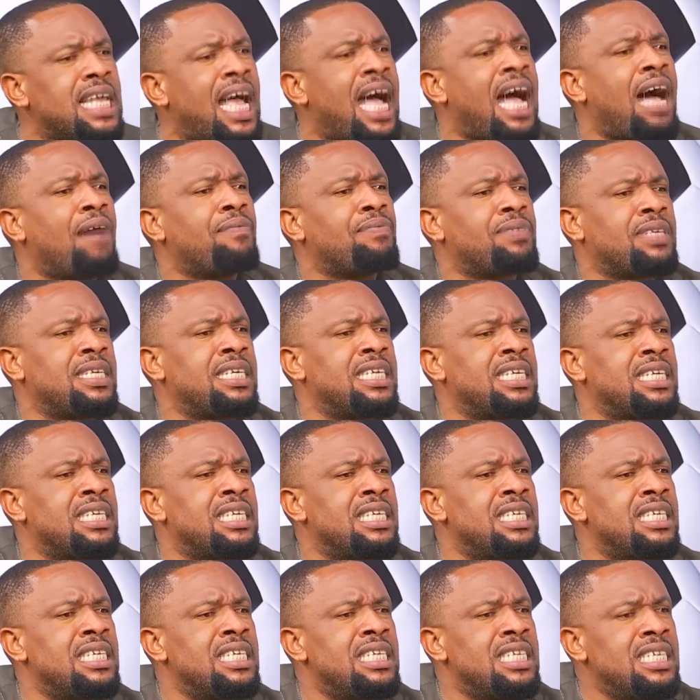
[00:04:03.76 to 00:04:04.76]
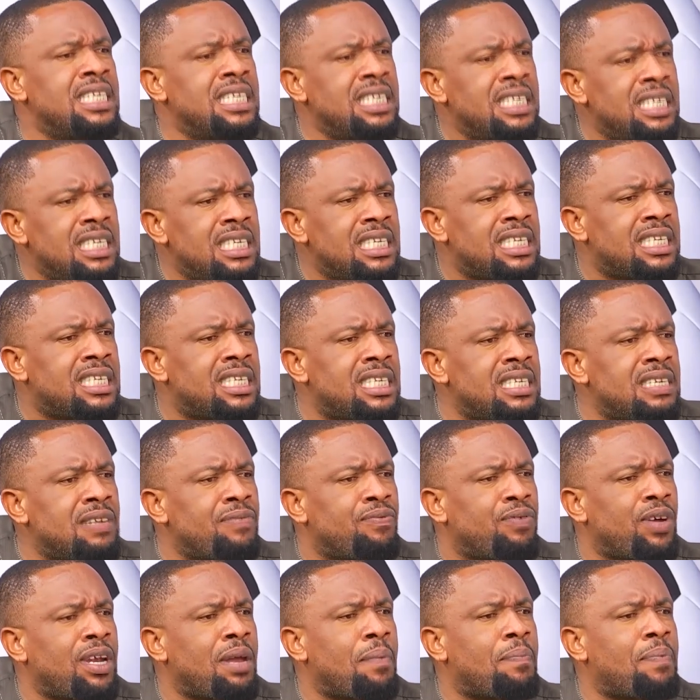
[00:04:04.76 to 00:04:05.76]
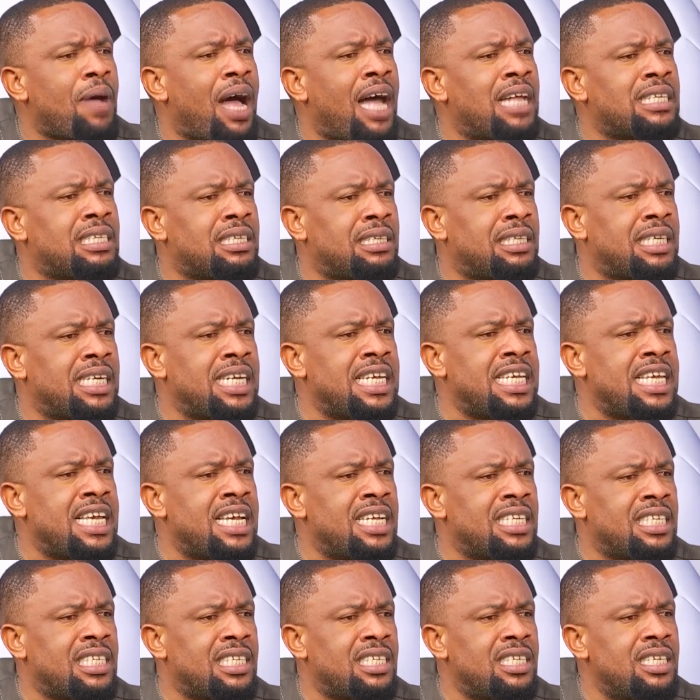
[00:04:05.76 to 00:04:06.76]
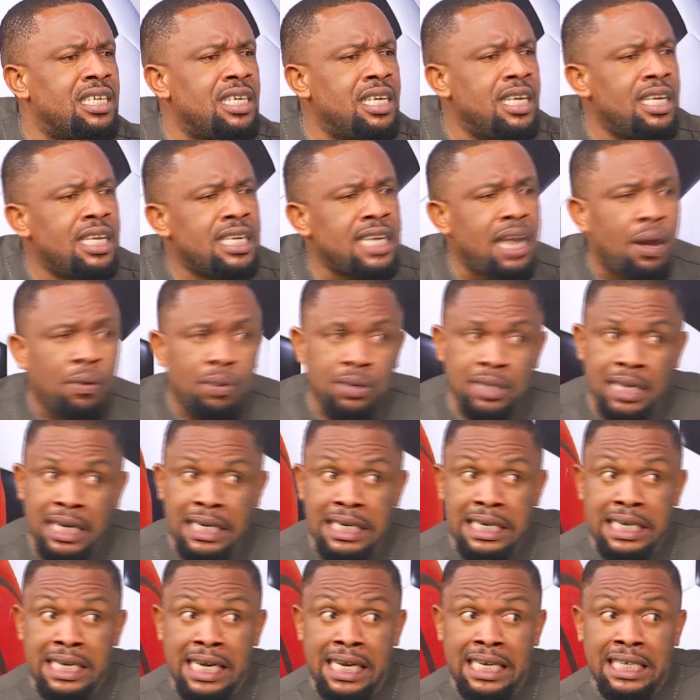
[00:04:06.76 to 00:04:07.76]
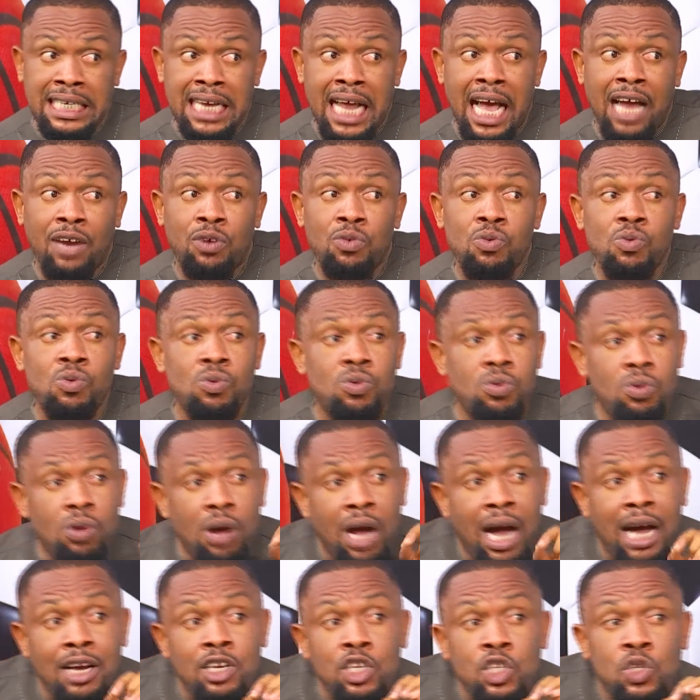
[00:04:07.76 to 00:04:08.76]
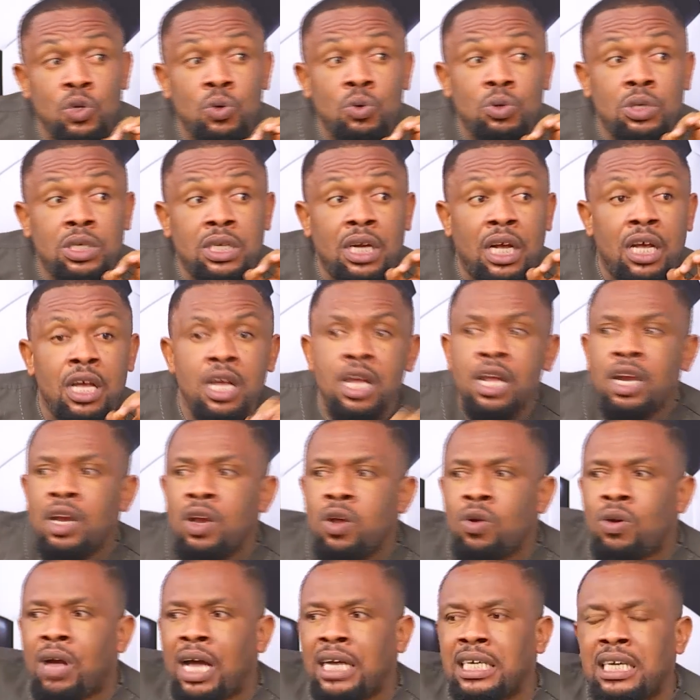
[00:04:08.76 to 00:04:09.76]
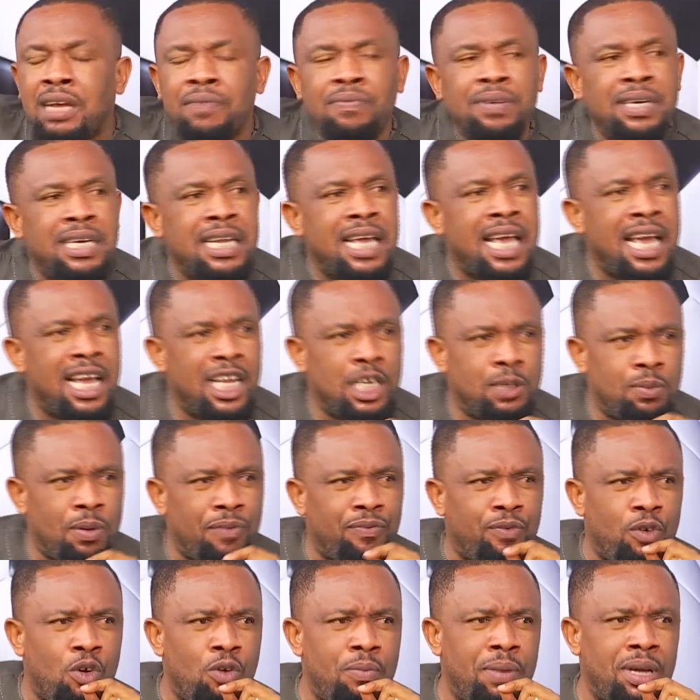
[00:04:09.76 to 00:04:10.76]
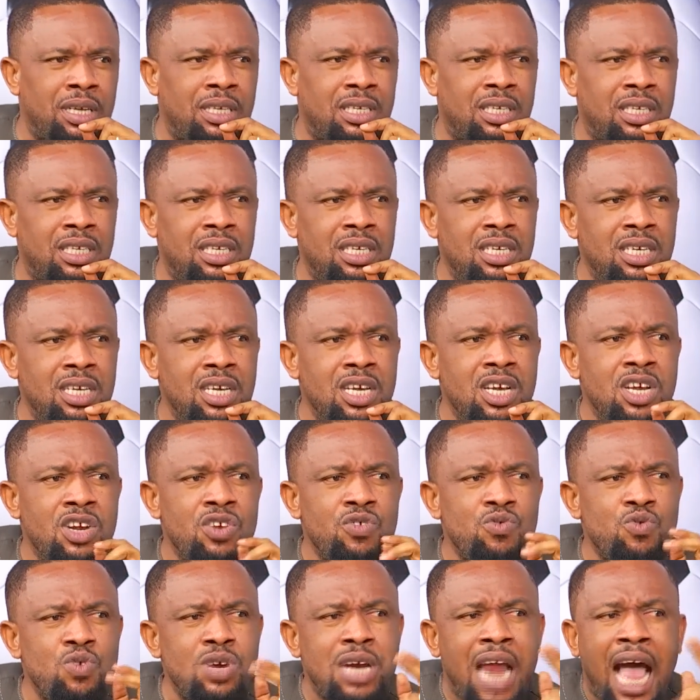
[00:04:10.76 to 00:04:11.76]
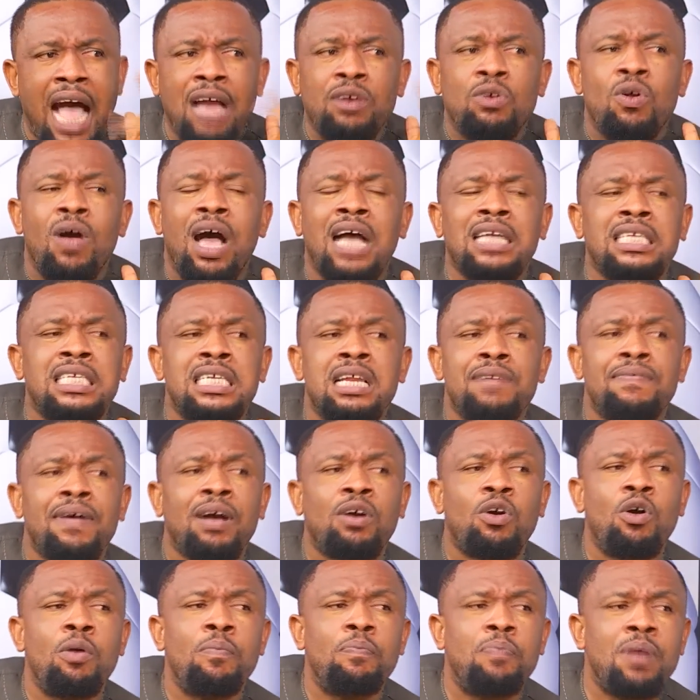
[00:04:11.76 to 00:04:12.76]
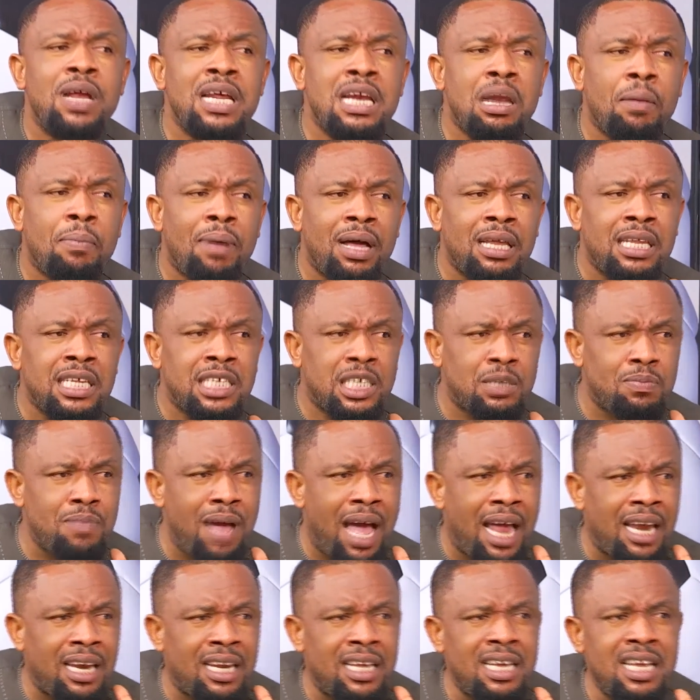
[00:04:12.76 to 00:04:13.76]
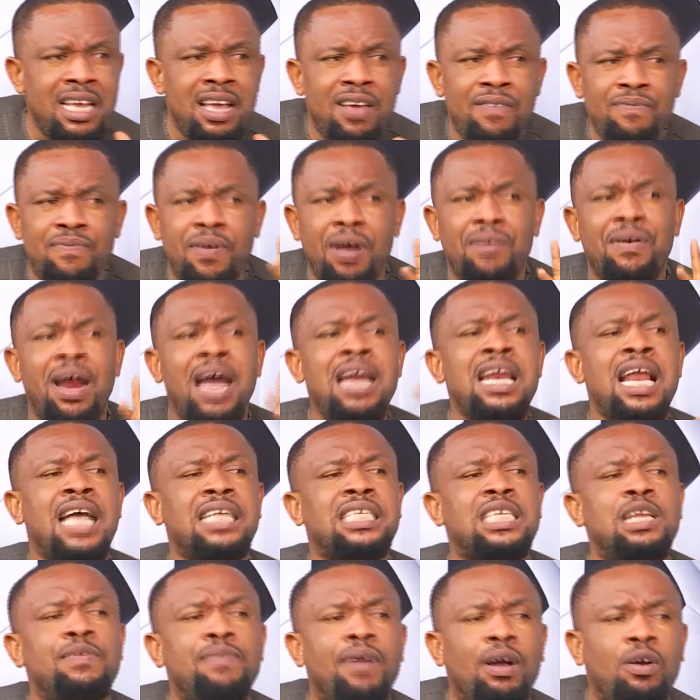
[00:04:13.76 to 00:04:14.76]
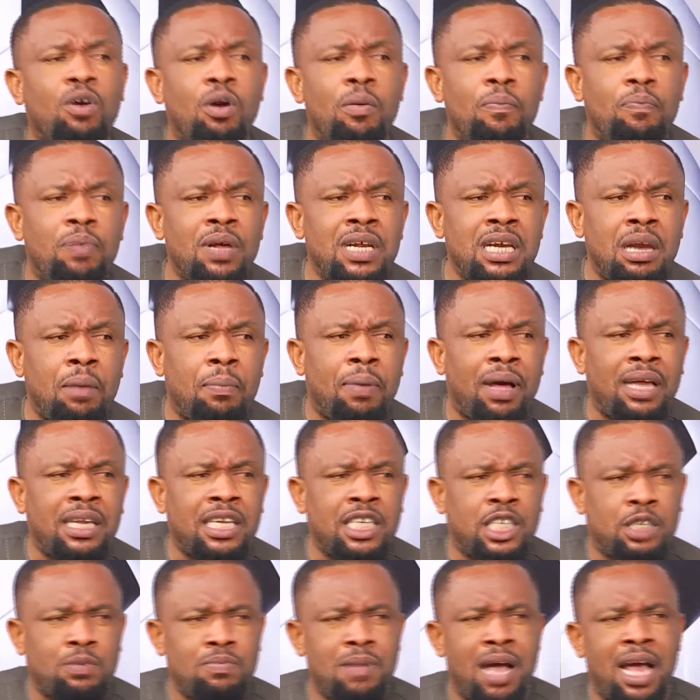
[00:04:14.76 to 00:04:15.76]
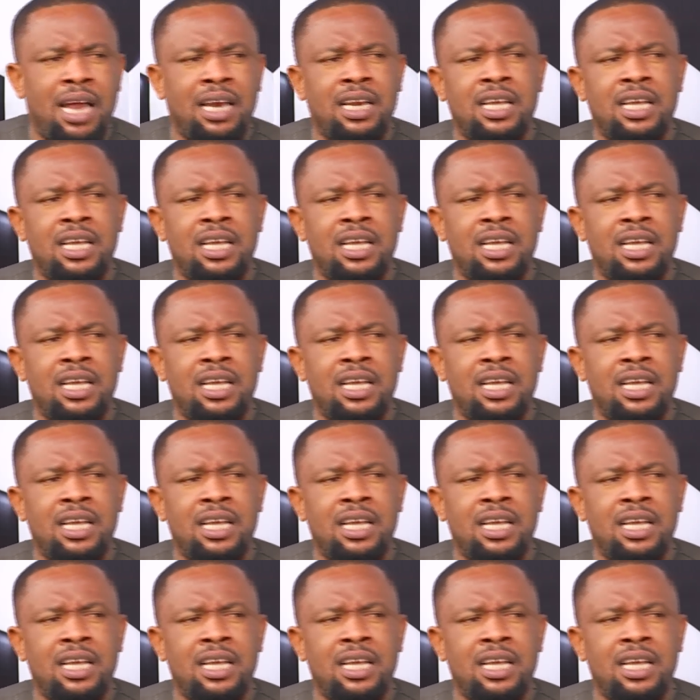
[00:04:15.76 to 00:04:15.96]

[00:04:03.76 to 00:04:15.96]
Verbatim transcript: I have seen for the past three years. That was a dig at who? At Solskjaer. Mm-hmm. Look at David De Gea's performance. Ronaldo has never complained about this man. Varane has never complained about this man.